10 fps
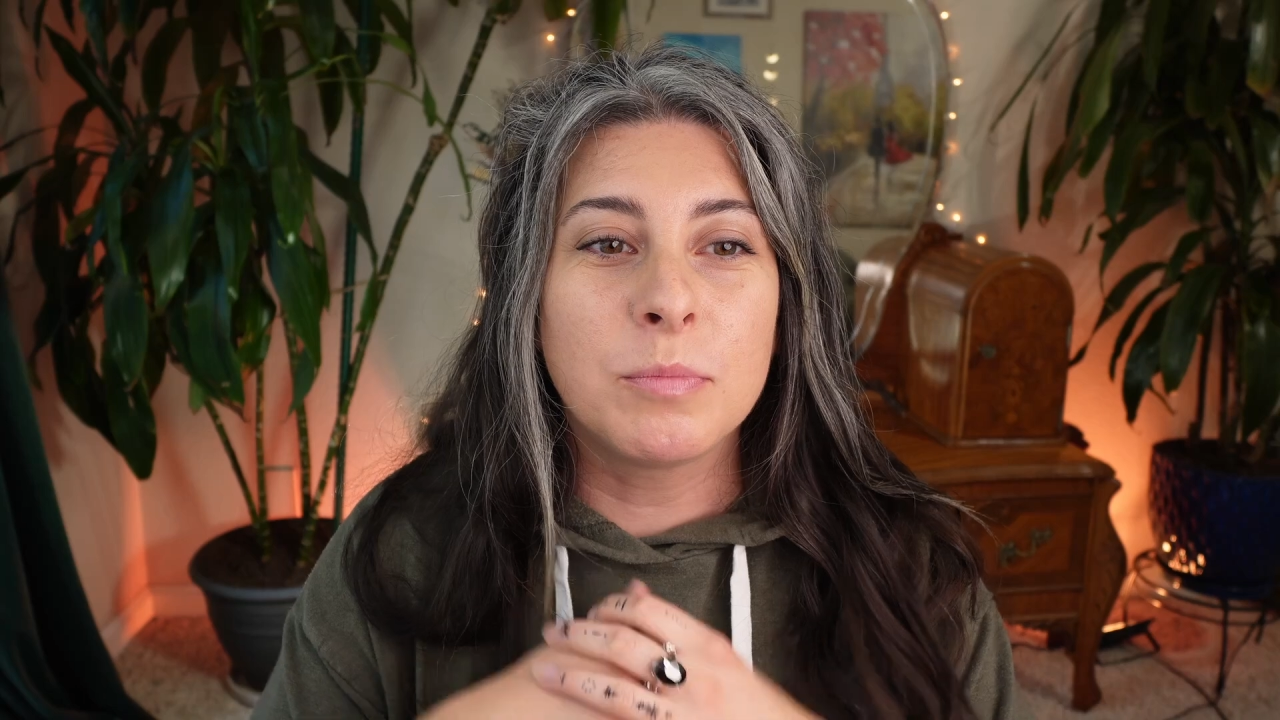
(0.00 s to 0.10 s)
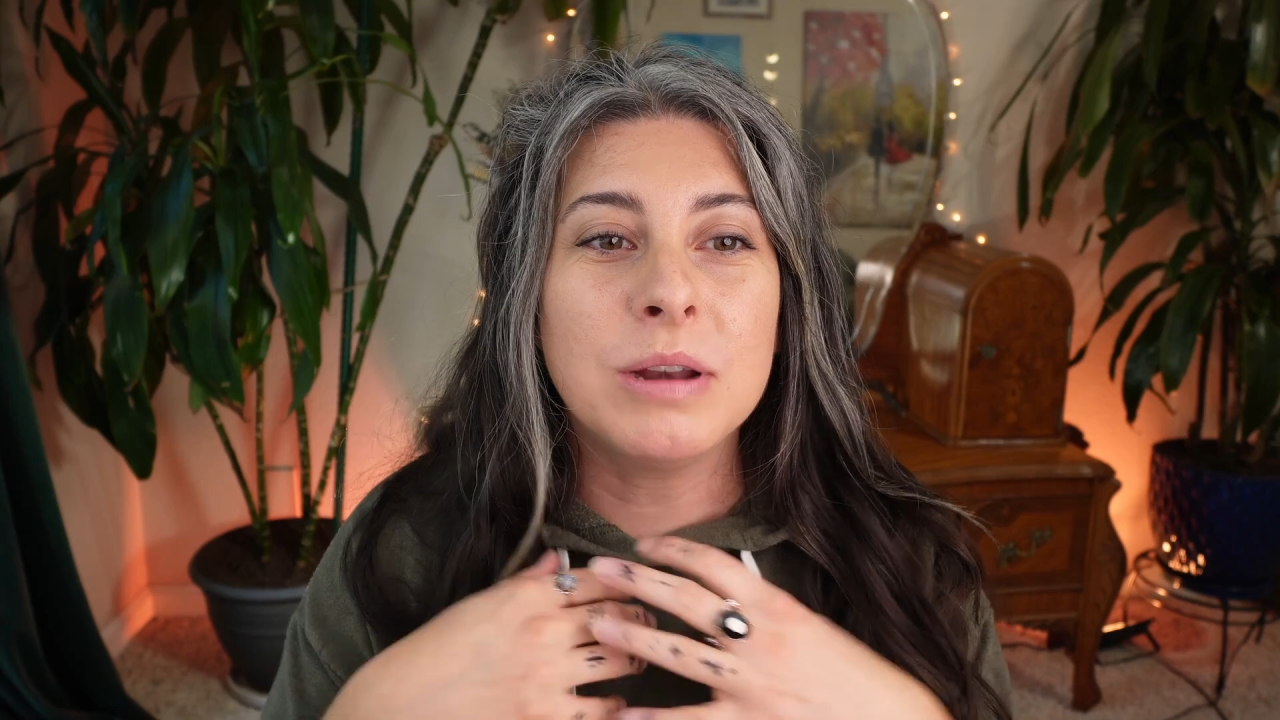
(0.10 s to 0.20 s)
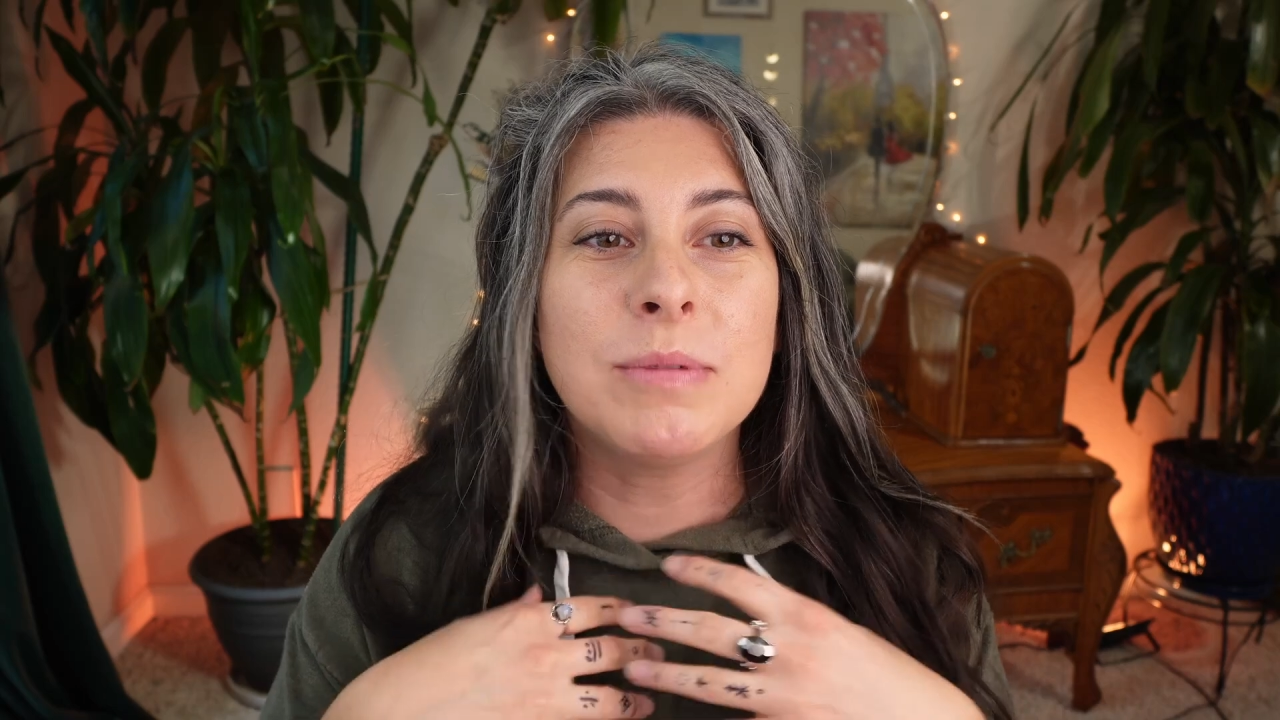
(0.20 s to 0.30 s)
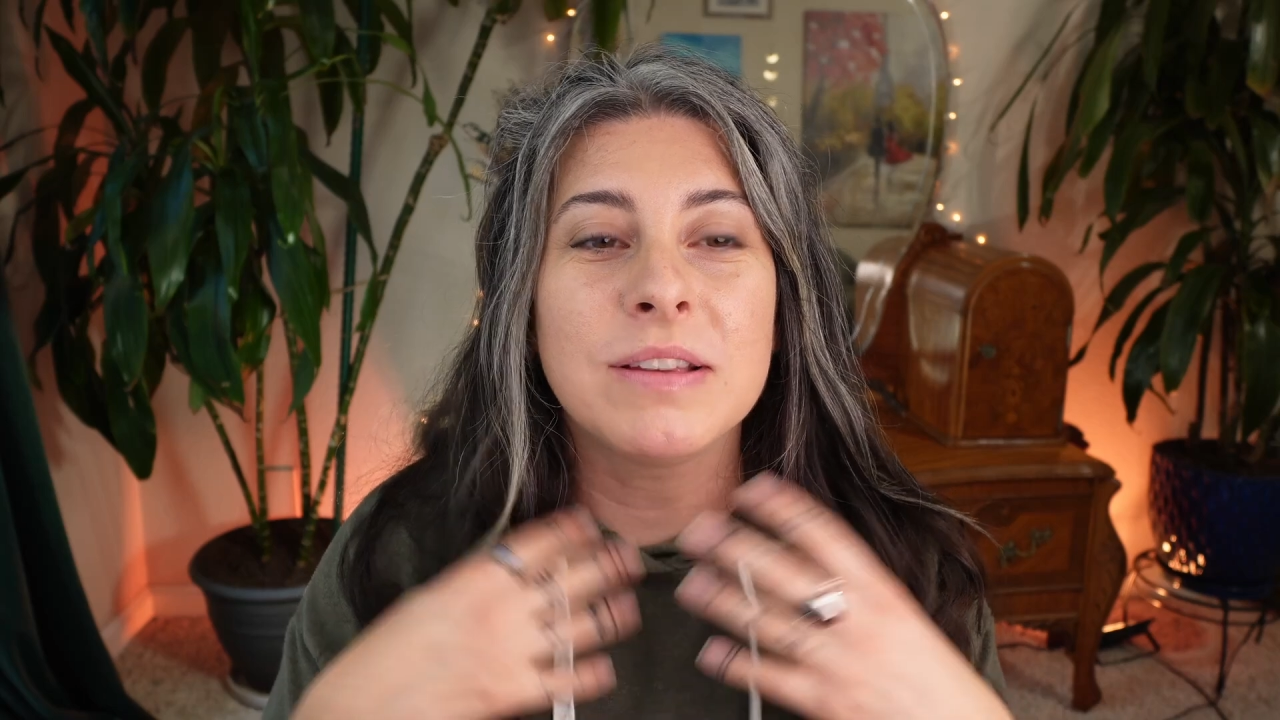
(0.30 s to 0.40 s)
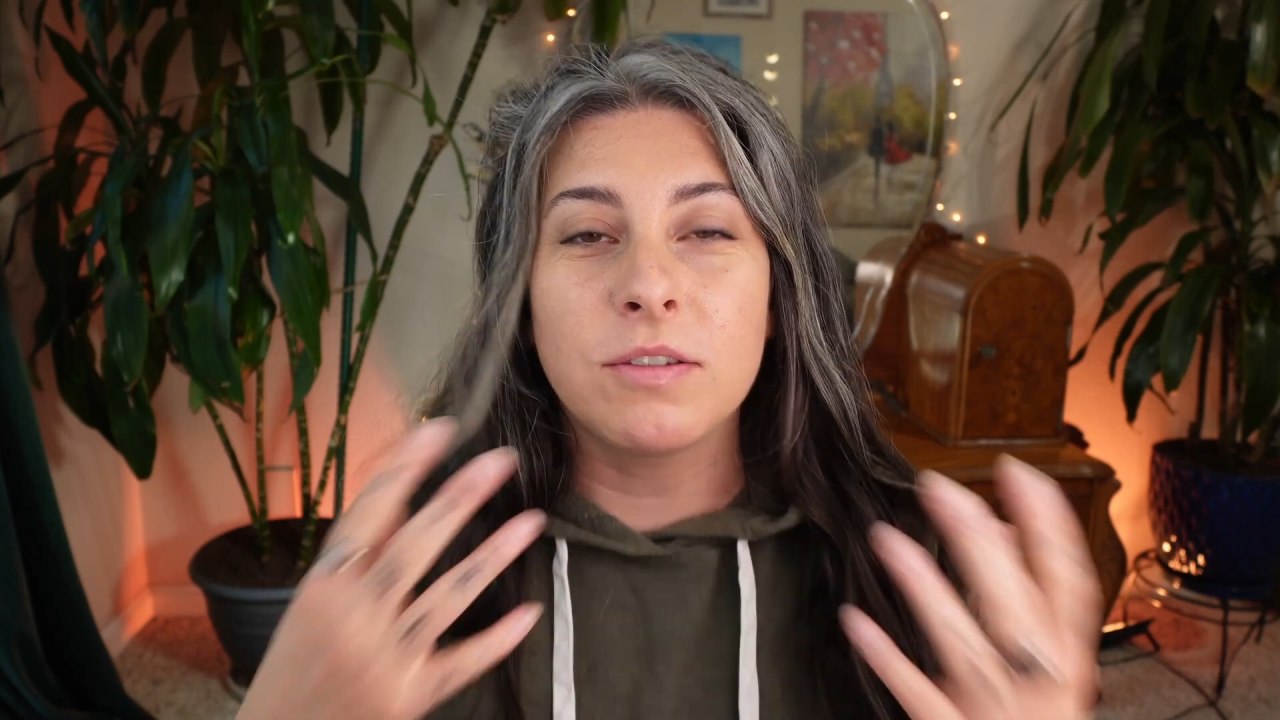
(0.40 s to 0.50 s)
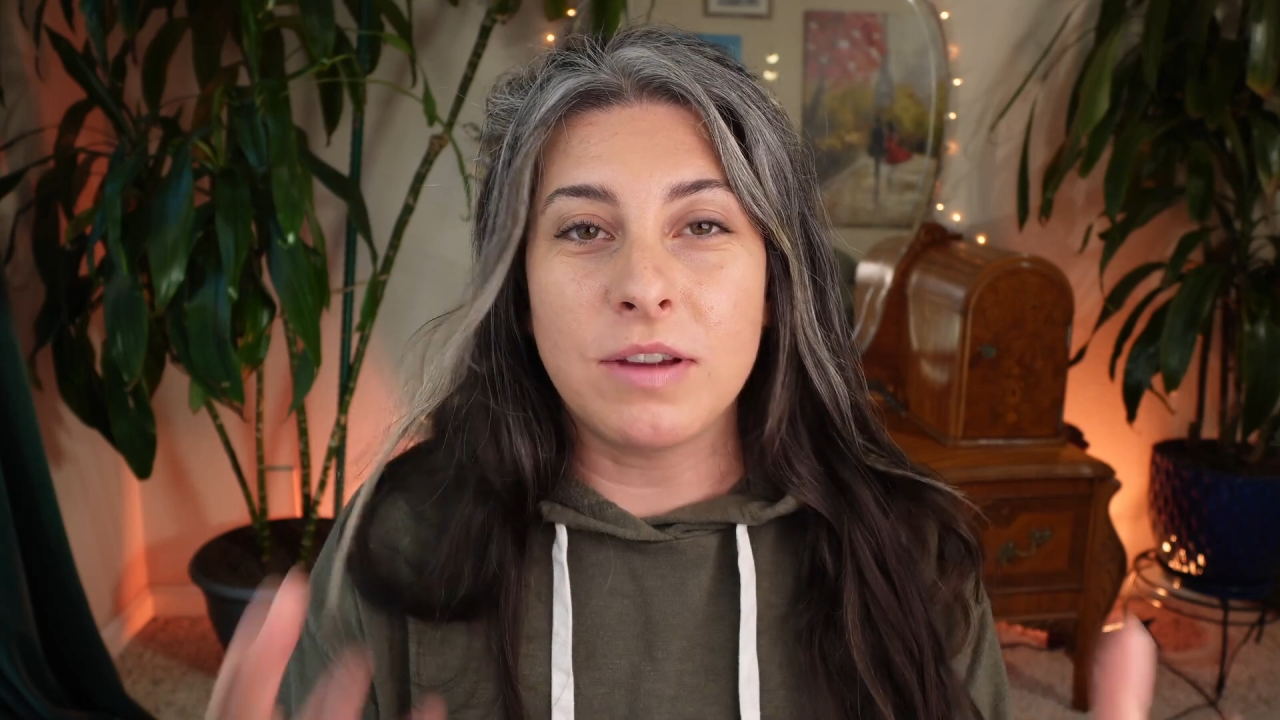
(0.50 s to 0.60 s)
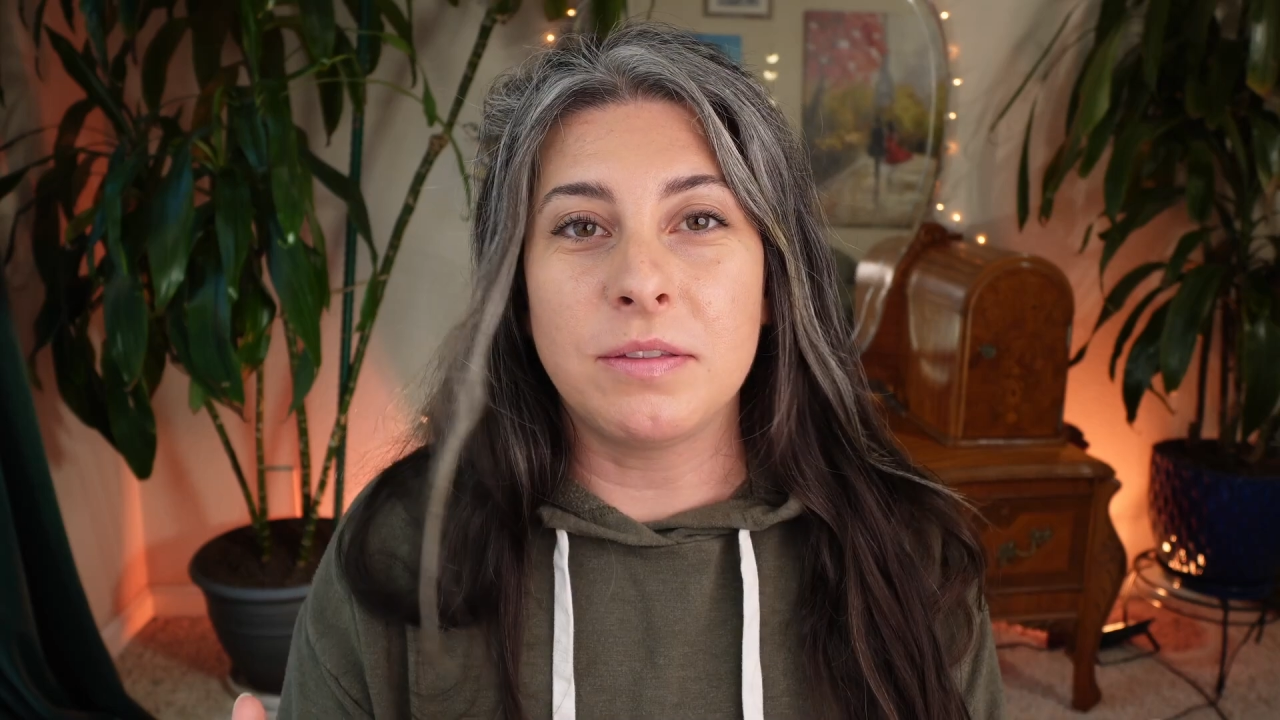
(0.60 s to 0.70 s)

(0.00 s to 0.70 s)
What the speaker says: Putting myself